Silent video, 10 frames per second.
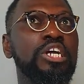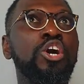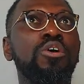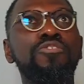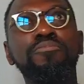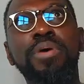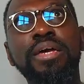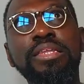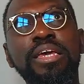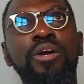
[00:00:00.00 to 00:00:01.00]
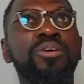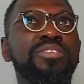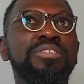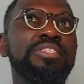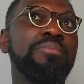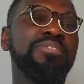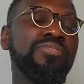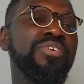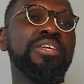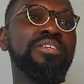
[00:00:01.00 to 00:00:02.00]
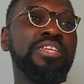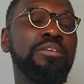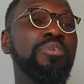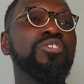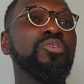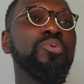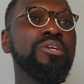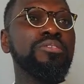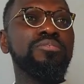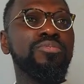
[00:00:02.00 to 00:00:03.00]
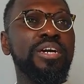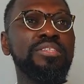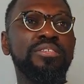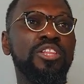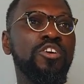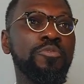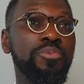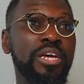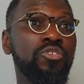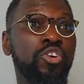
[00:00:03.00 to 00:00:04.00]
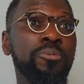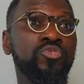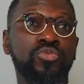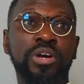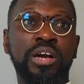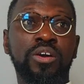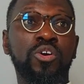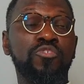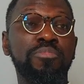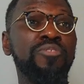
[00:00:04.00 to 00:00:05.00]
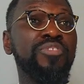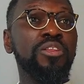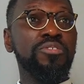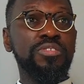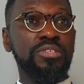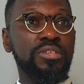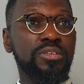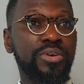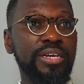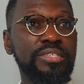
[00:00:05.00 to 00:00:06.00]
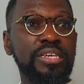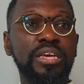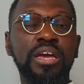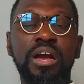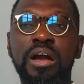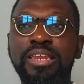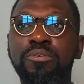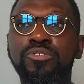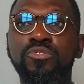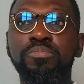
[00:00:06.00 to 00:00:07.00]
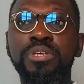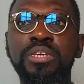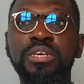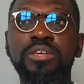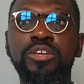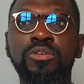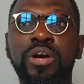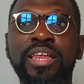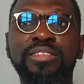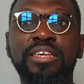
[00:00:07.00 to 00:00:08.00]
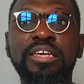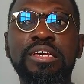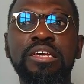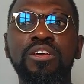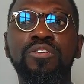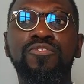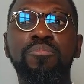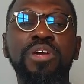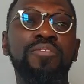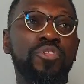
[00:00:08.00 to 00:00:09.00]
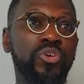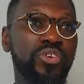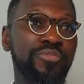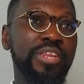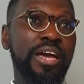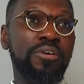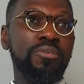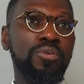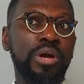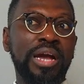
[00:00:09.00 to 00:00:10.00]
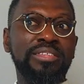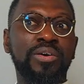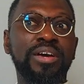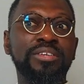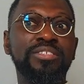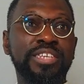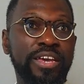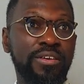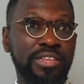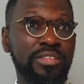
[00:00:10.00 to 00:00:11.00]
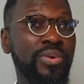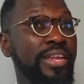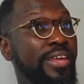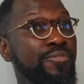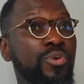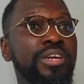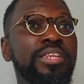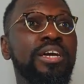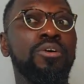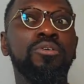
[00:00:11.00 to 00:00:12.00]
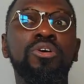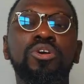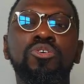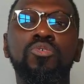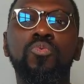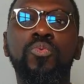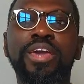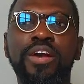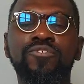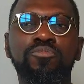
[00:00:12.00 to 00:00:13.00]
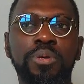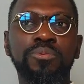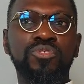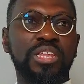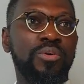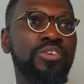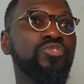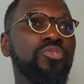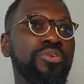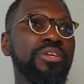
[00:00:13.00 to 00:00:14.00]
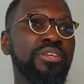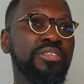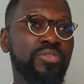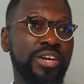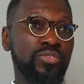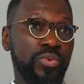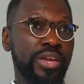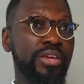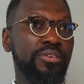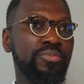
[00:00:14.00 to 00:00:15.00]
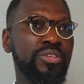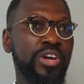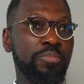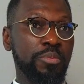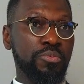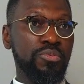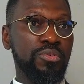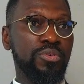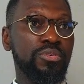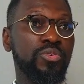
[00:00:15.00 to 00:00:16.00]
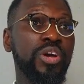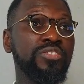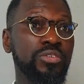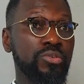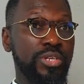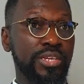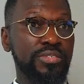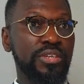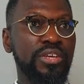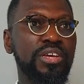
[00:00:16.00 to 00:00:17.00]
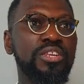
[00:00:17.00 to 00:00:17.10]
The Kaufman ecosystem is an amazing one, right? A lot of people that I look up to are Kaufman fellows, right? And I want to be, you know, and I think for me and Flutterwave now, at our scale, at our level right now, we have to be able to tell our story in the right way, with the right people, the right stakeholders.